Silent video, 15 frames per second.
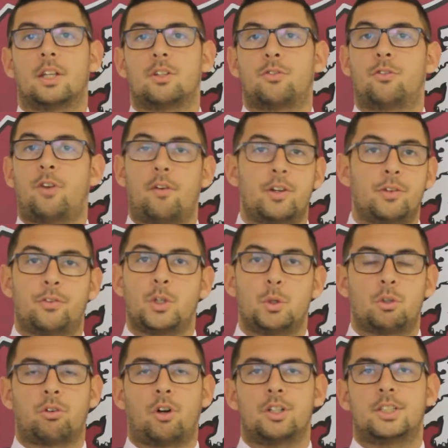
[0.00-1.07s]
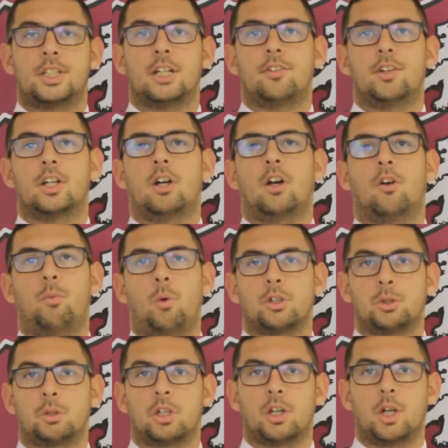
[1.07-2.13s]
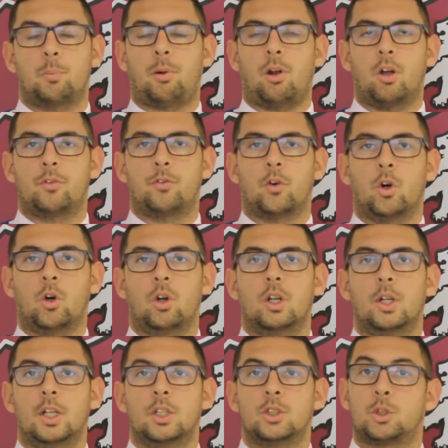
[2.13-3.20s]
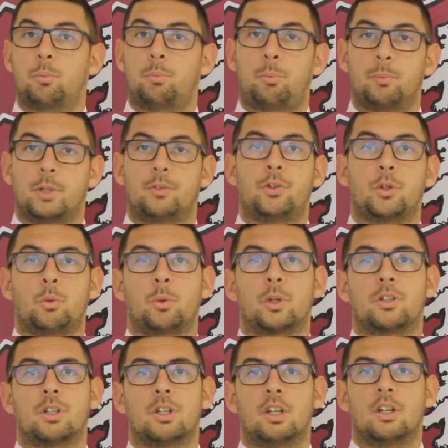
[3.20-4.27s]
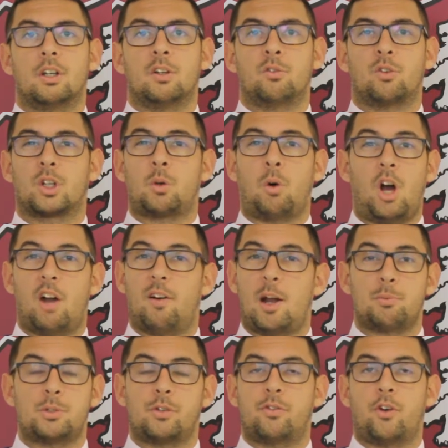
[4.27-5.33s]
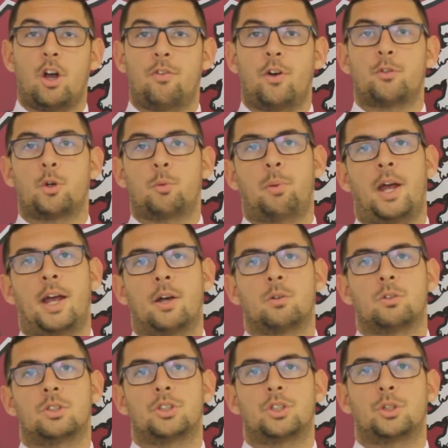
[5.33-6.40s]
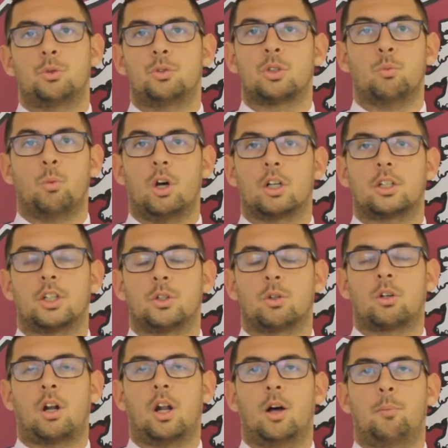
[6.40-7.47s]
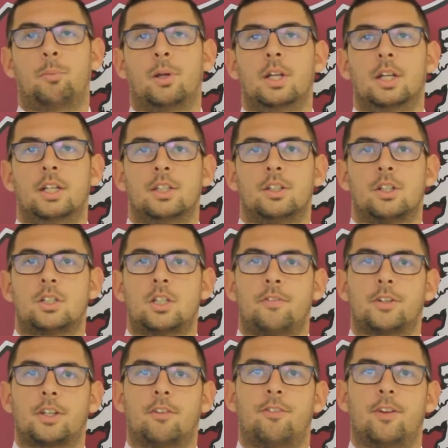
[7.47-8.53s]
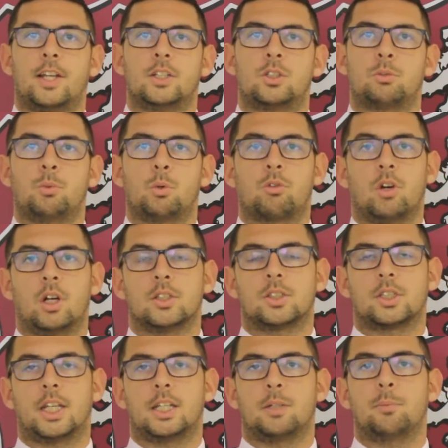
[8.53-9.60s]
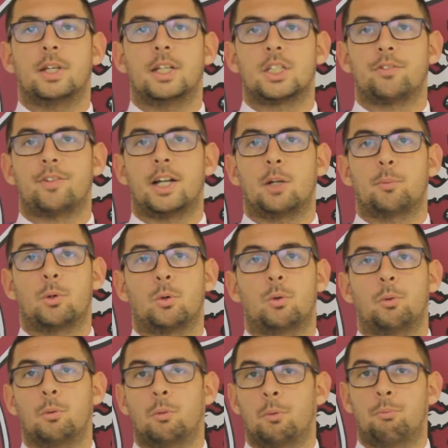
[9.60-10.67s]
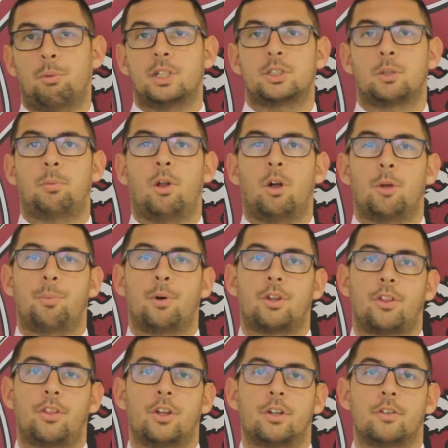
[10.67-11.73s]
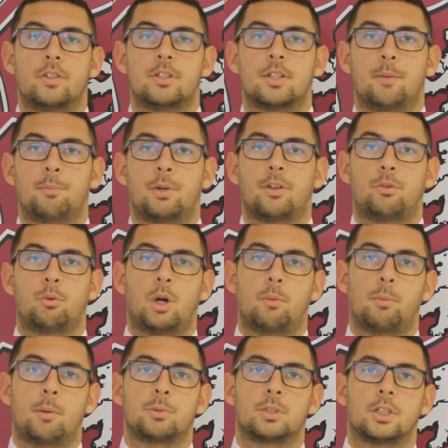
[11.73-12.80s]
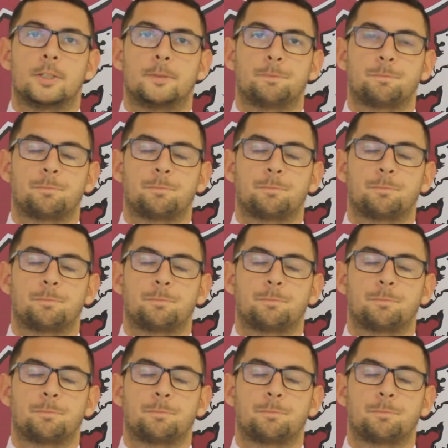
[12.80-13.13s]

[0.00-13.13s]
There's very few criteria of what you can apply for. So if you would require up to £500 to do some work at your club, the Suffolk FA small grant scheme is available. Please apply by the 3rd of December through our website.